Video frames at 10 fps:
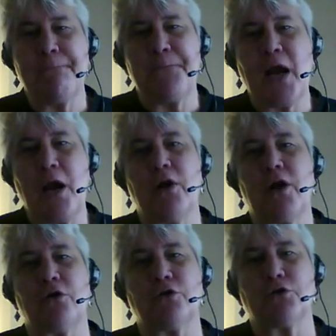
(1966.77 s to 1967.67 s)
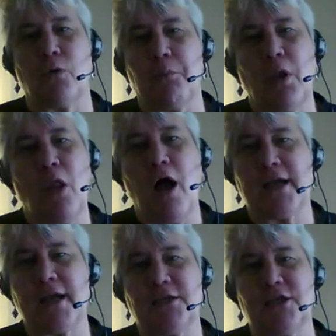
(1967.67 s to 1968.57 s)
barriers or
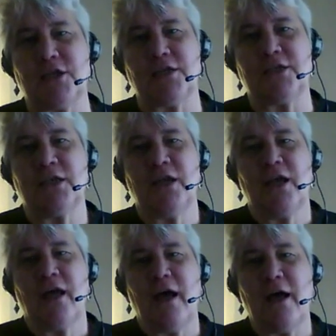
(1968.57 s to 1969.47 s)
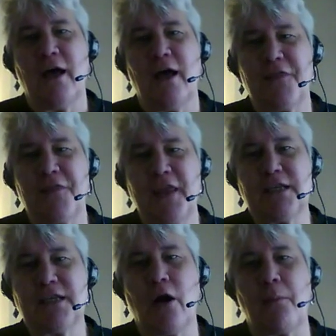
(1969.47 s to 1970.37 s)
blockages, things
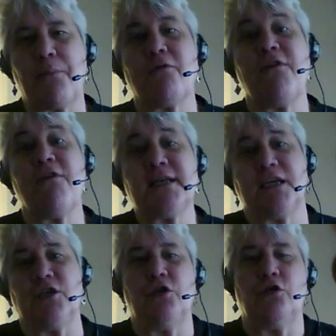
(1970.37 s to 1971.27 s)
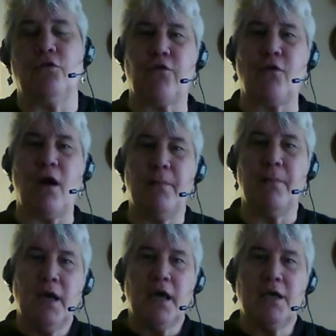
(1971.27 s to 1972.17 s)
that are preventing you from
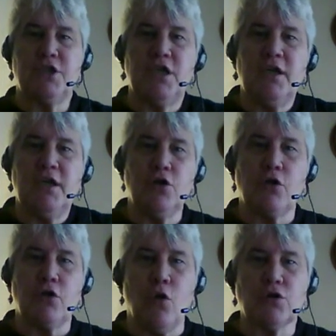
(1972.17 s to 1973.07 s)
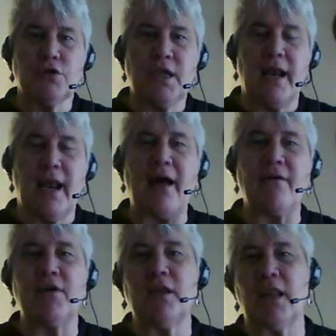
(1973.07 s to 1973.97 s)
achieving your goals and
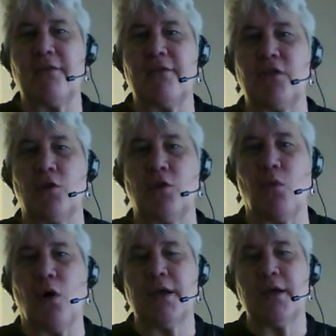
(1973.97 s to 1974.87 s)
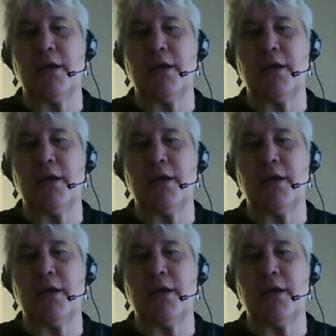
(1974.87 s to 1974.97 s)
having the life that you want.